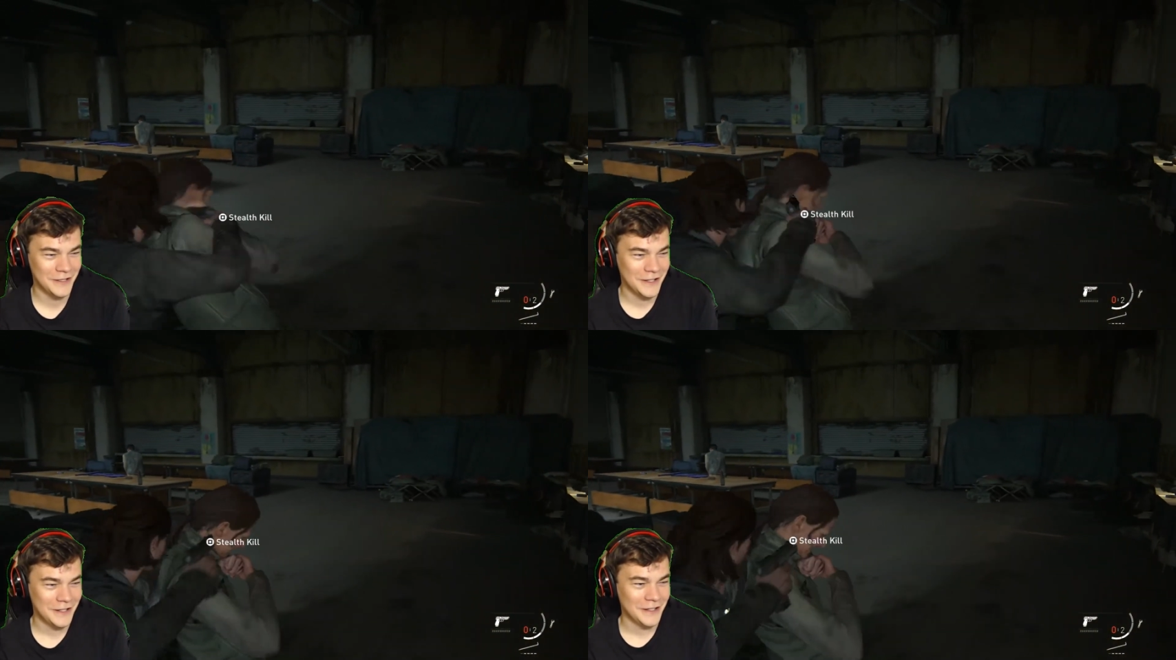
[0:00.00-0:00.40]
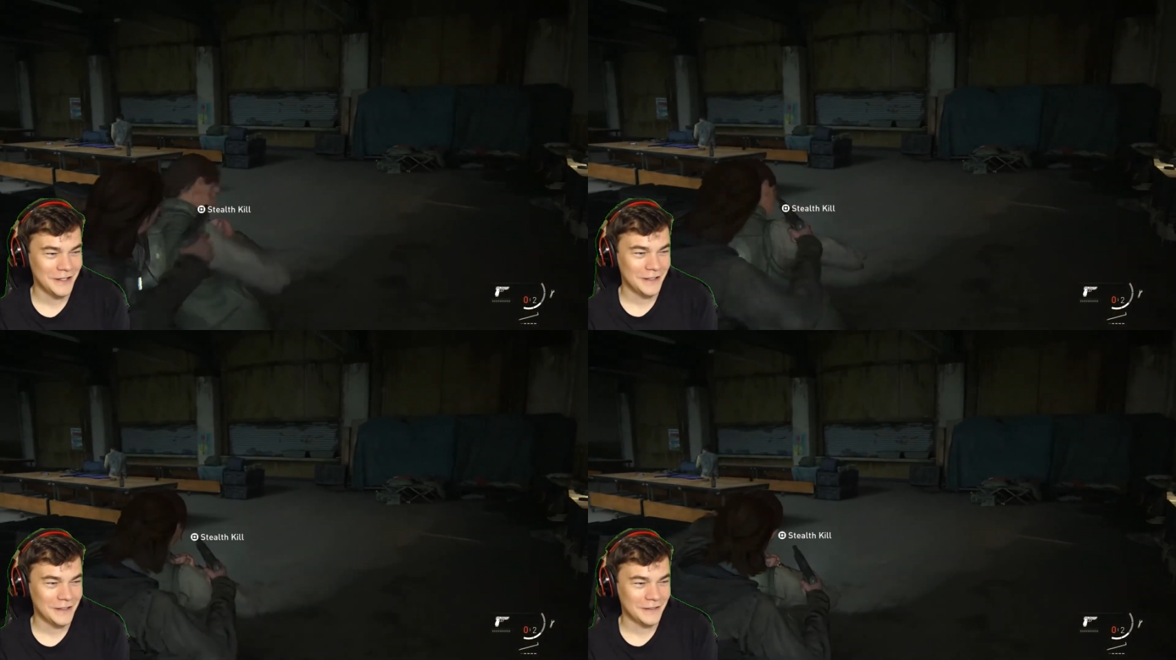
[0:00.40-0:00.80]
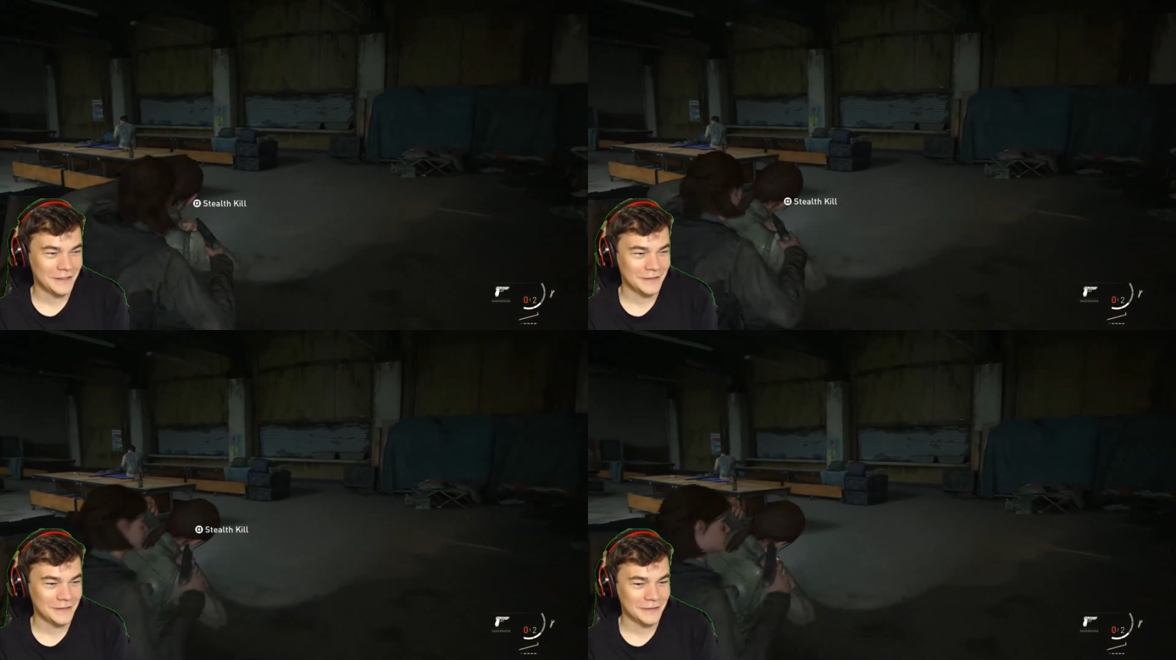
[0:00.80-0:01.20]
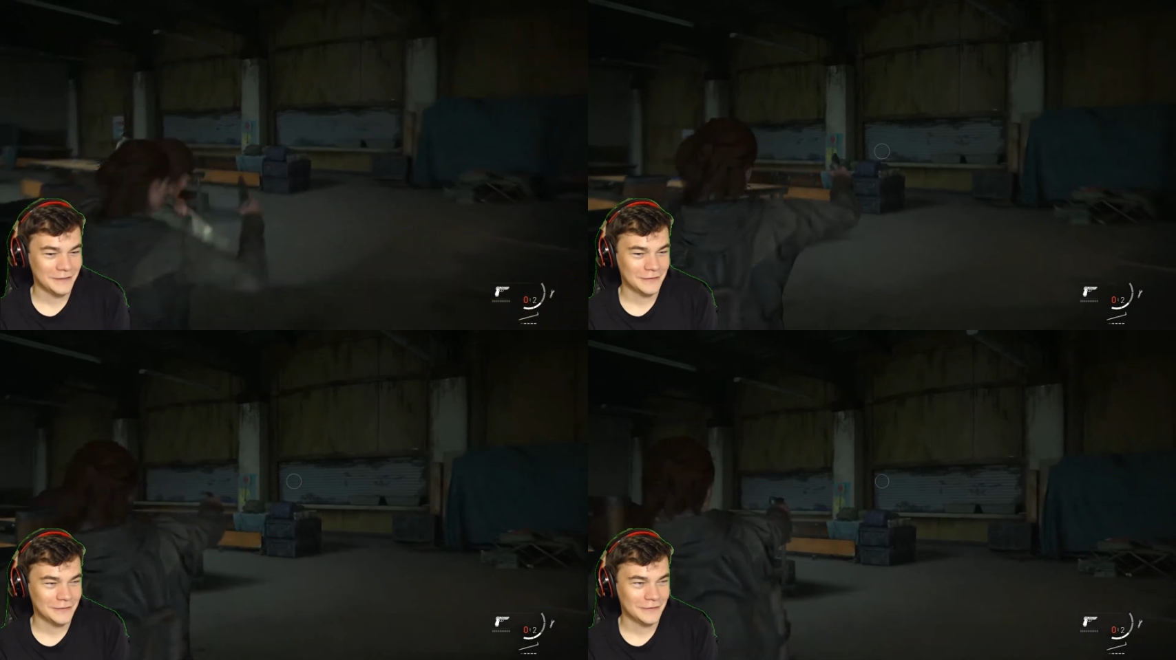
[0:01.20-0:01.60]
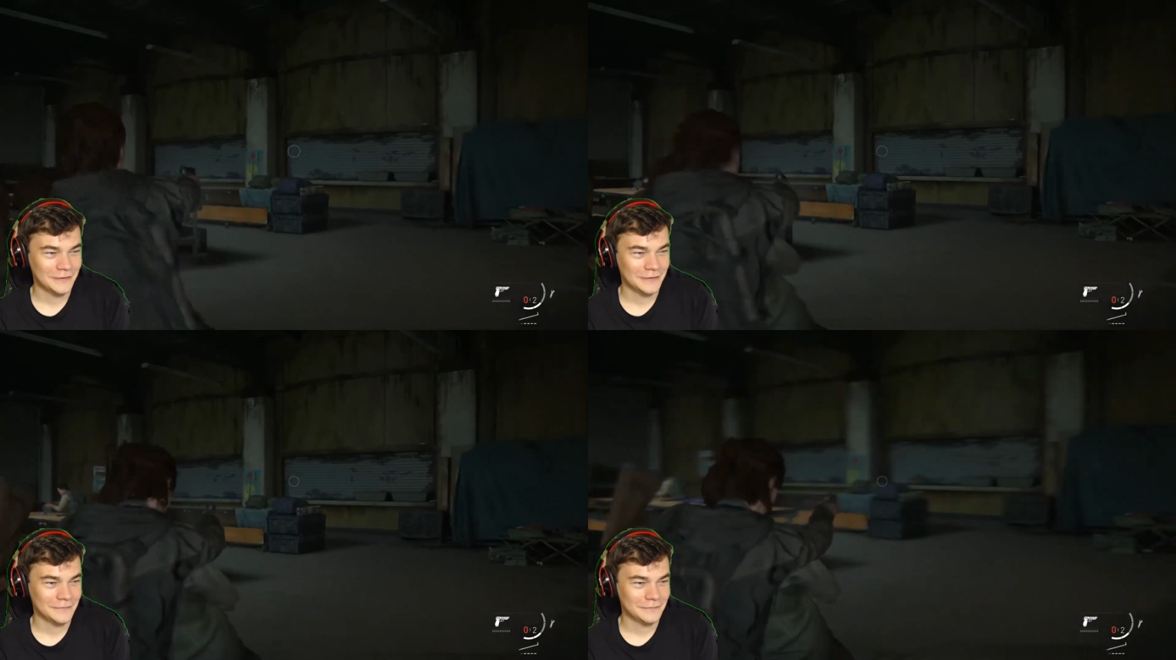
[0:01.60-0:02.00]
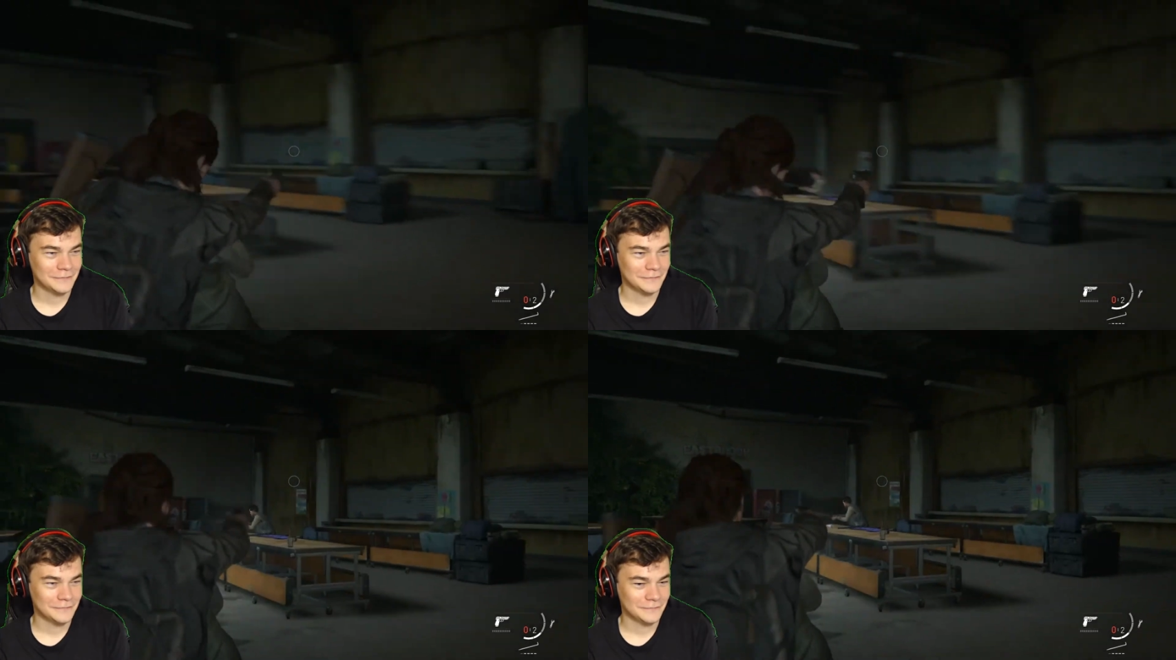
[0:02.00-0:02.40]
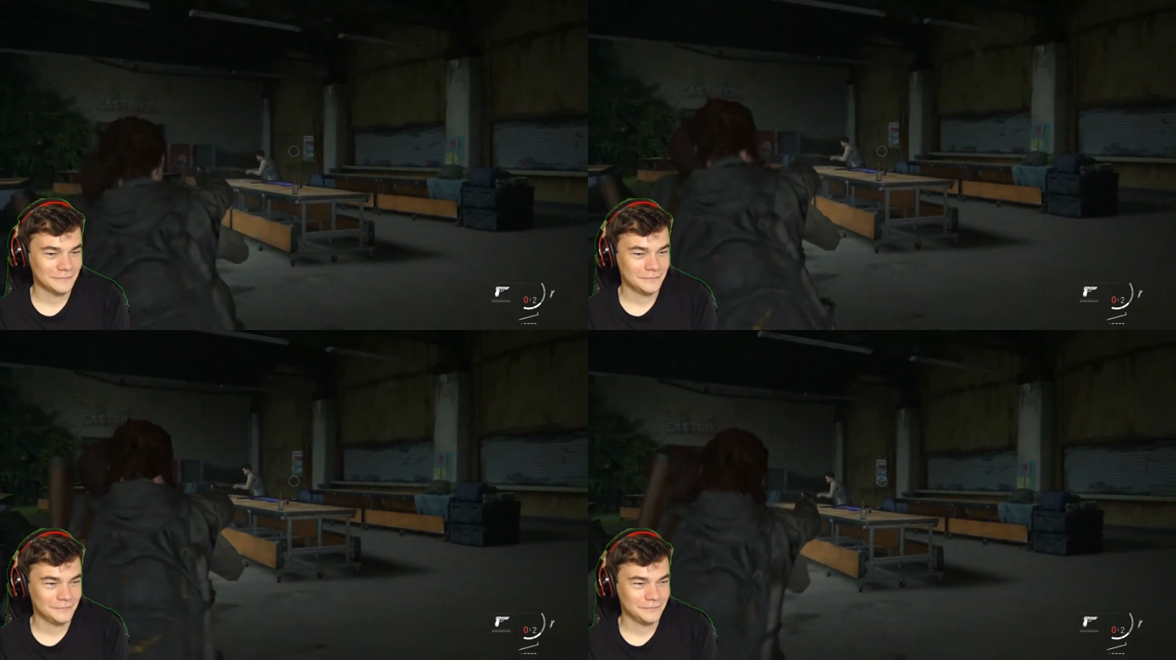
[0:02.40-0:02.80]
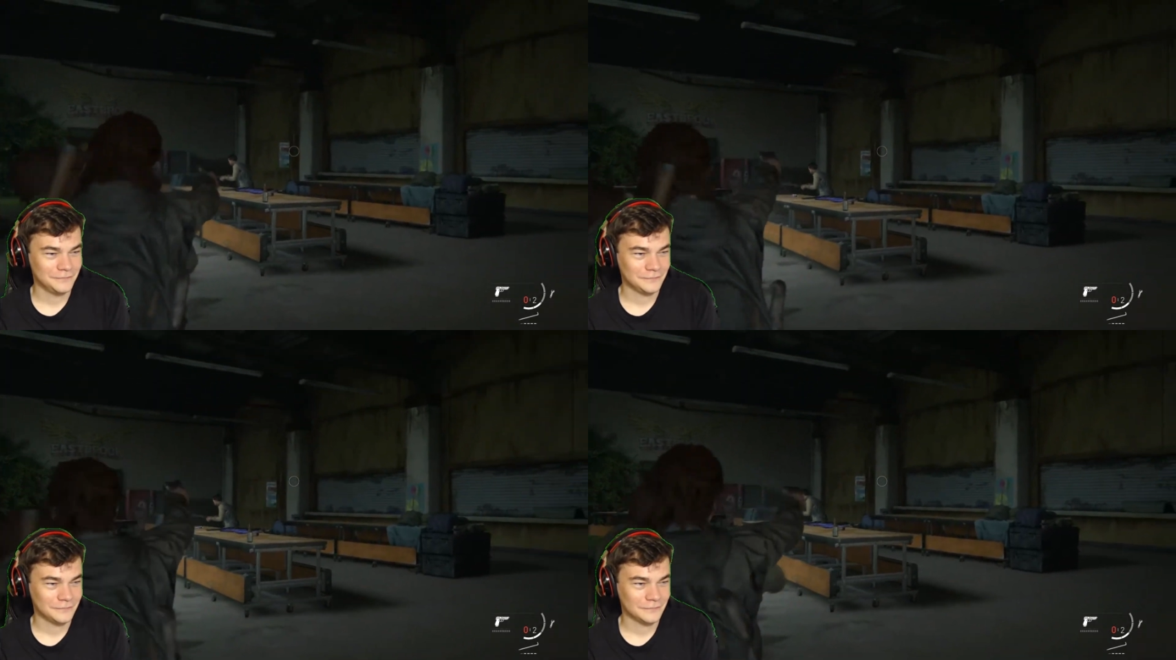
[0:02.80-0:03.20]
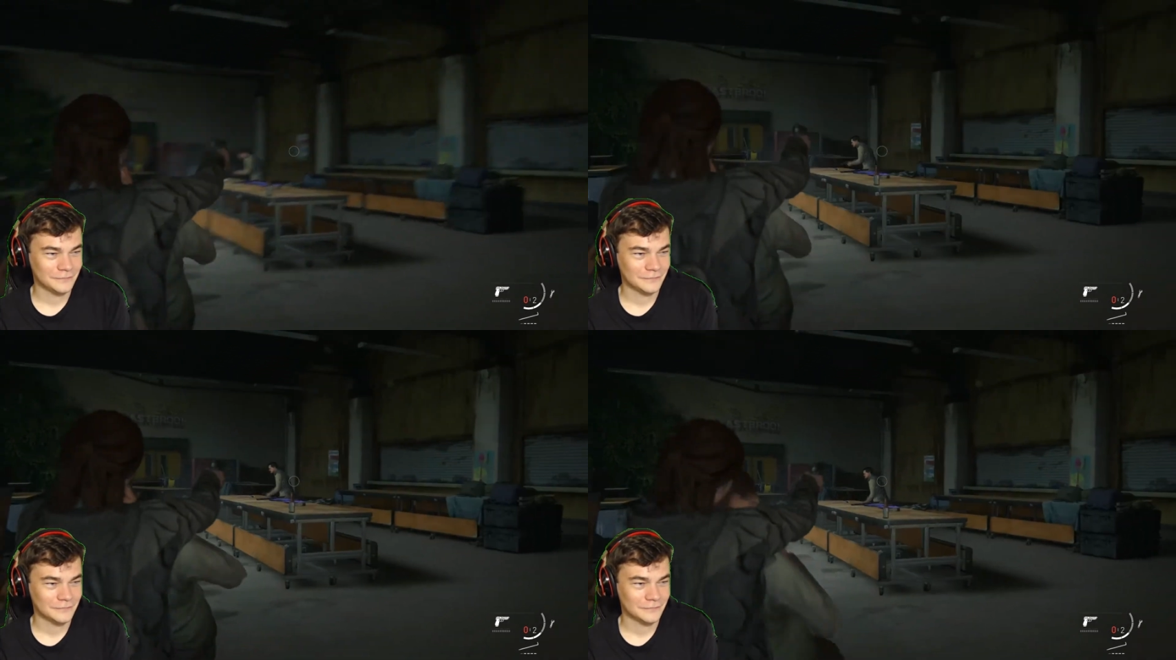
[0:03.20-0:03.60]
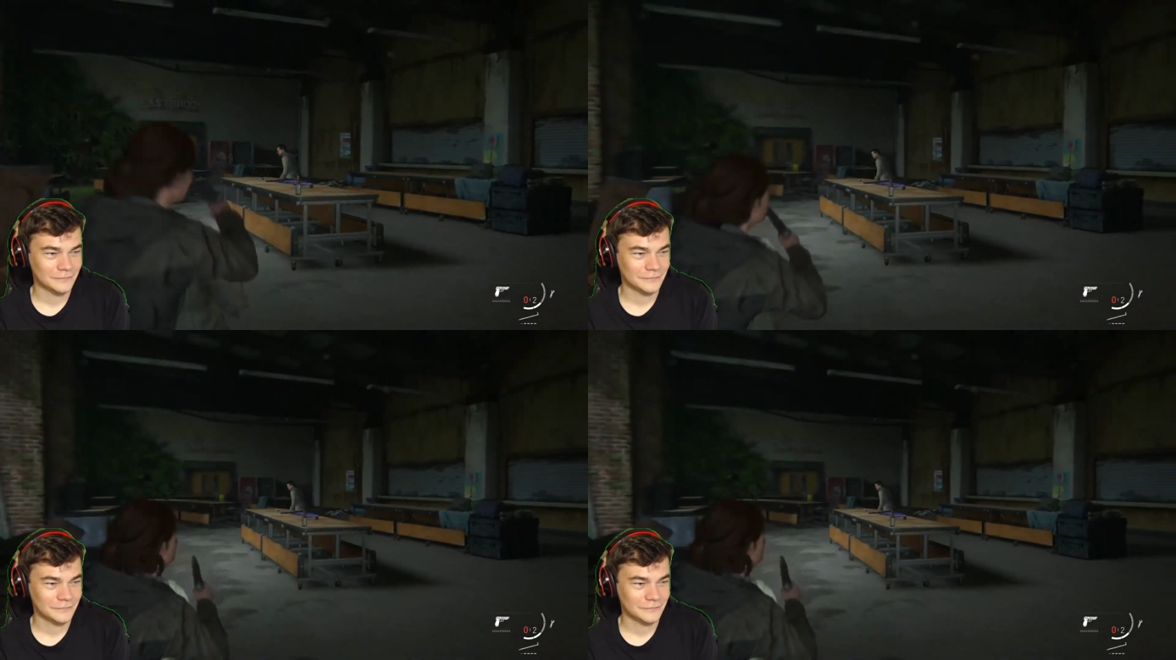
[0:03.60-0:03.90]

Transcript: No one is speaking in this clip.